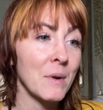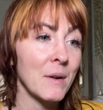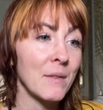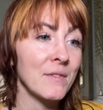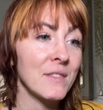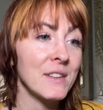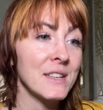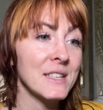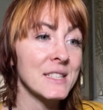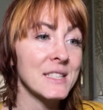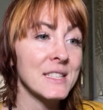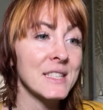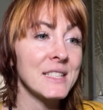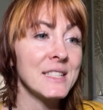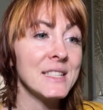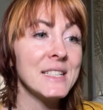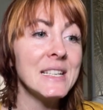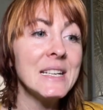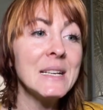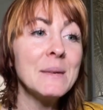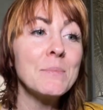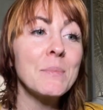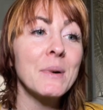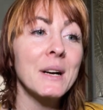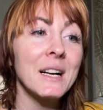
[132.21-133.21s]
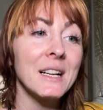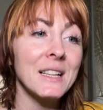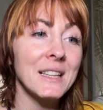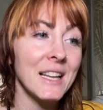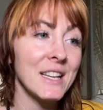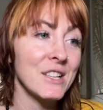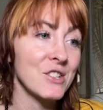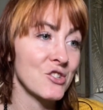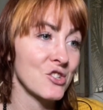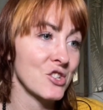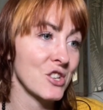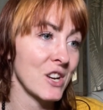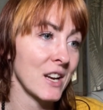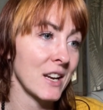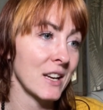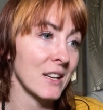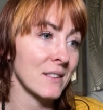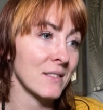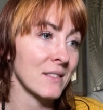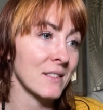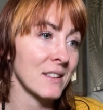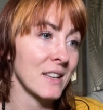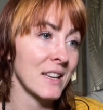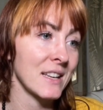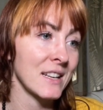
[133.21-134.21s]
of this deep
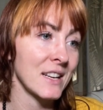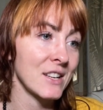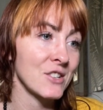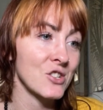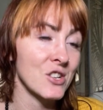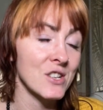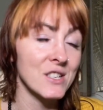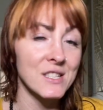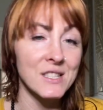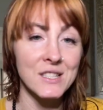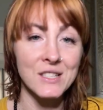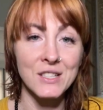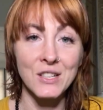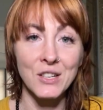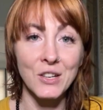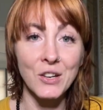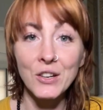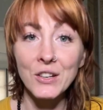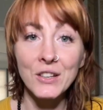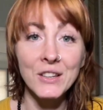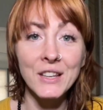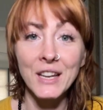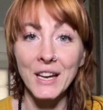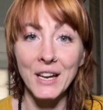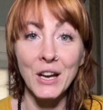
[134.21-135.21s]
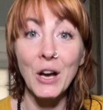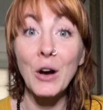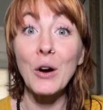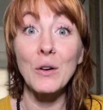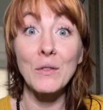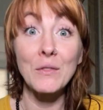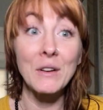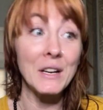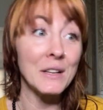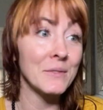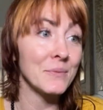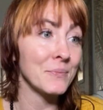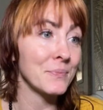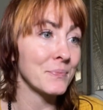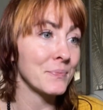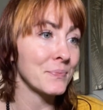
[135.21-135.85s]
clenching, and I just couldn't let go of it.